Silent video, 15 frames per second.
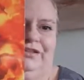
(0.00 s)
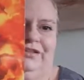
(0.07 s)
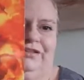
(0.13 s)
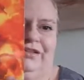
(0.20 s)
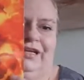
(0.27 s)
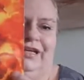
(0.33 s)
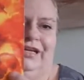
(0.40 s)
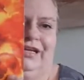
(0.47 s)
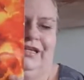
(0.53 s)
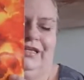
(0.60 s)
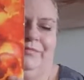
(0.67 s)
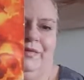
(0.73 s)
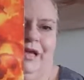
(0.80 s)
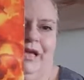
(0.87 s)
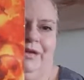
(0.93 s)
looking at the
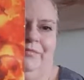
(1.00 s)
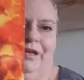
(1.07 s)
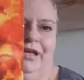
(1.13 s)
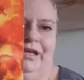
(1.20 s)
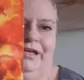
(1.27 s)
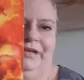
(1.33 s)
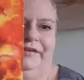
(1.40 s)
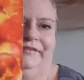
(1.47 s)
baby,